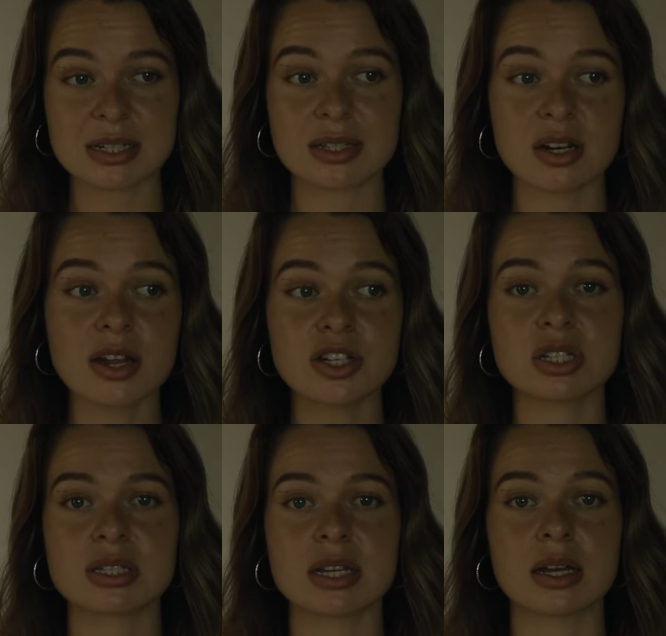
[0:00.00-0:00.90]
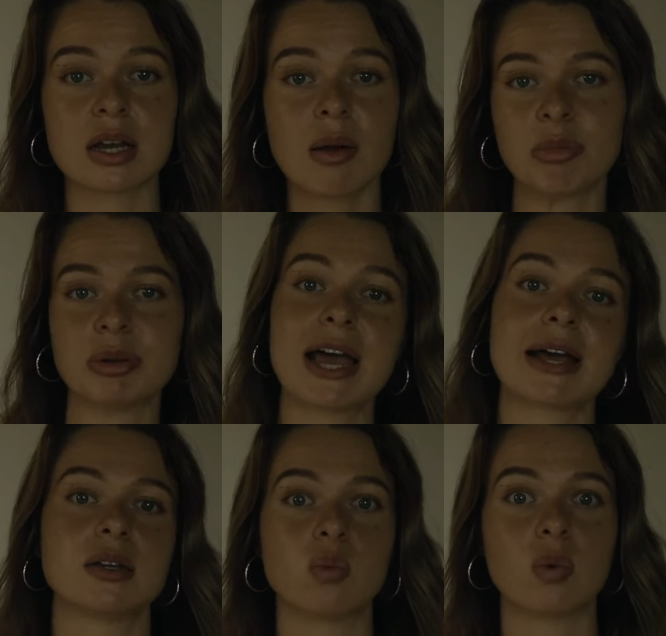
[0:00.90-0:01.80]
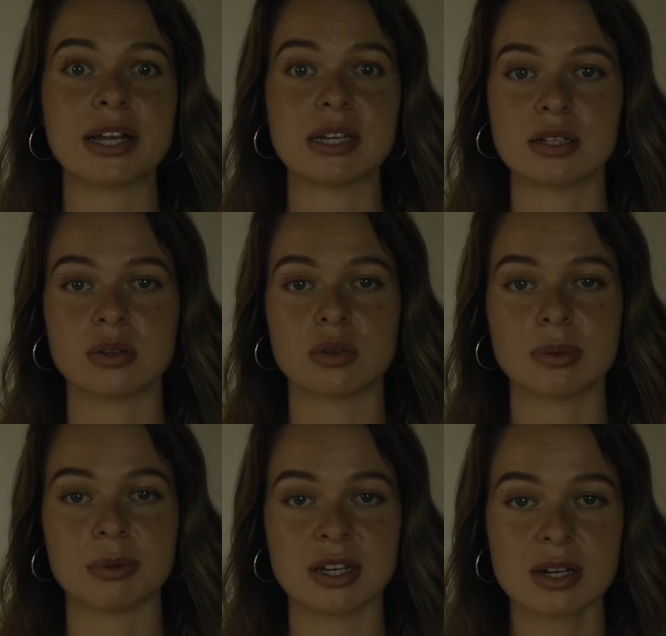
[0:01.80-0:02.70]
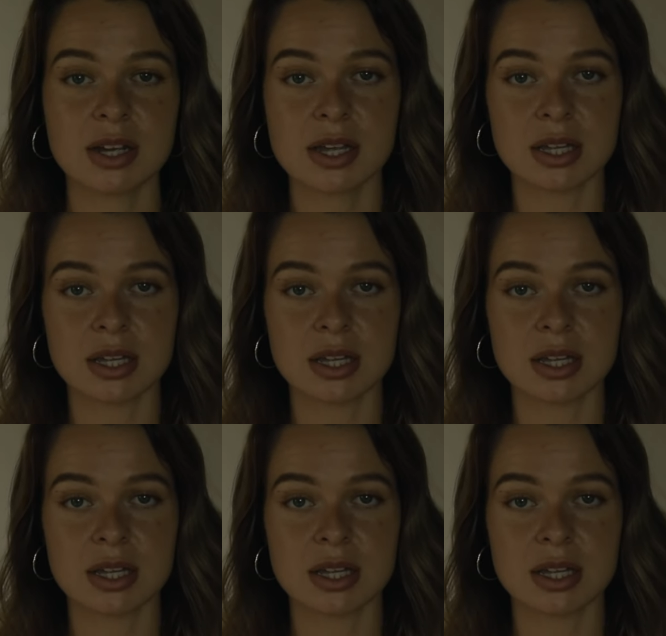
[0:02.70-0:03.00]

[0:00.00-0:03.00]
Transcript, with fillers: It's not just like black and white, you know what I mean?